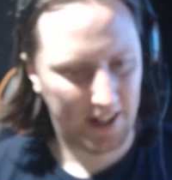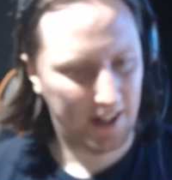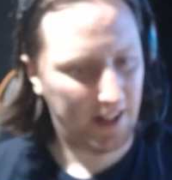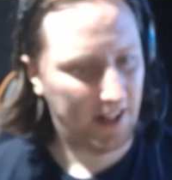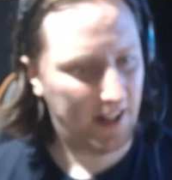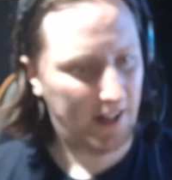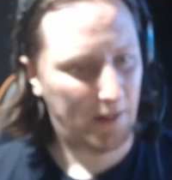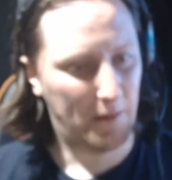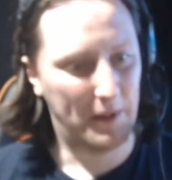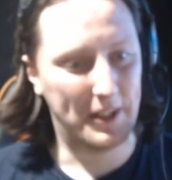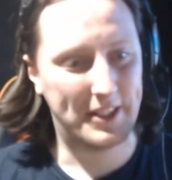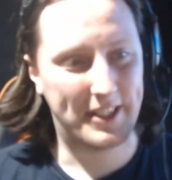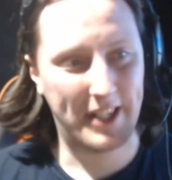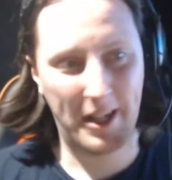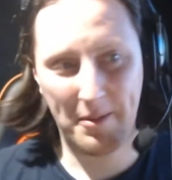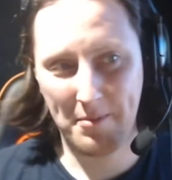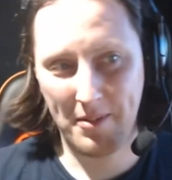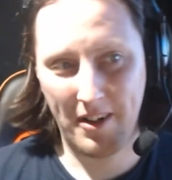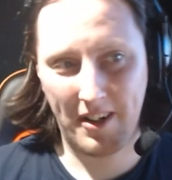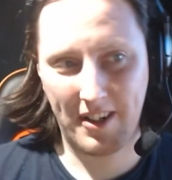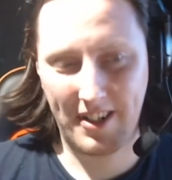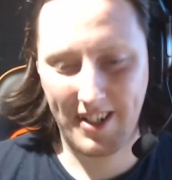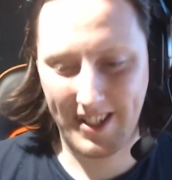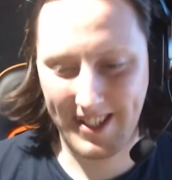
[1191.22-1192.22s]
which I'm
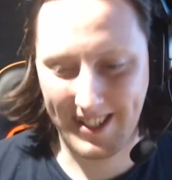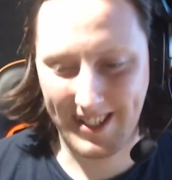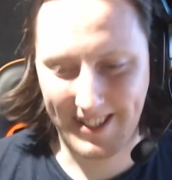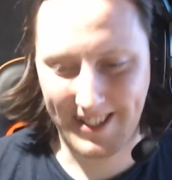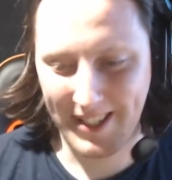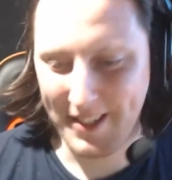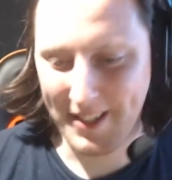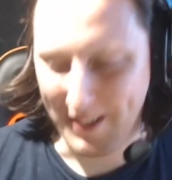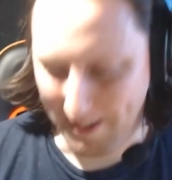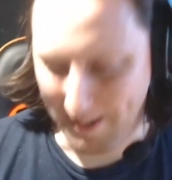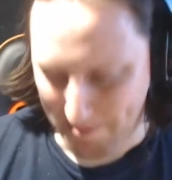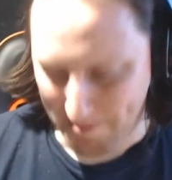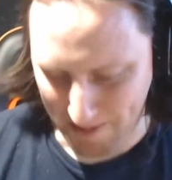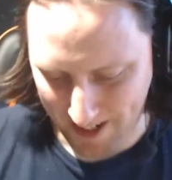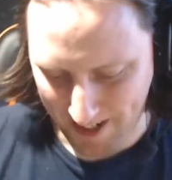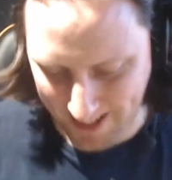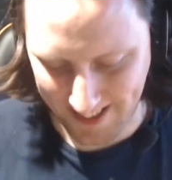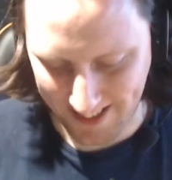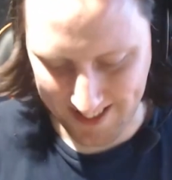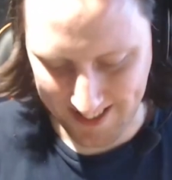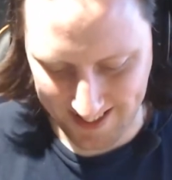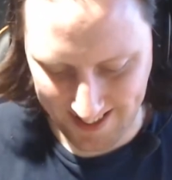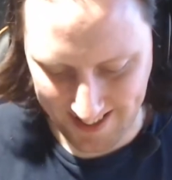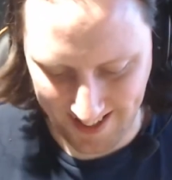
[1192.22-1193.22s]
not going to do
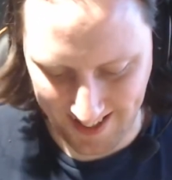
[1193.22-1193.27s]
because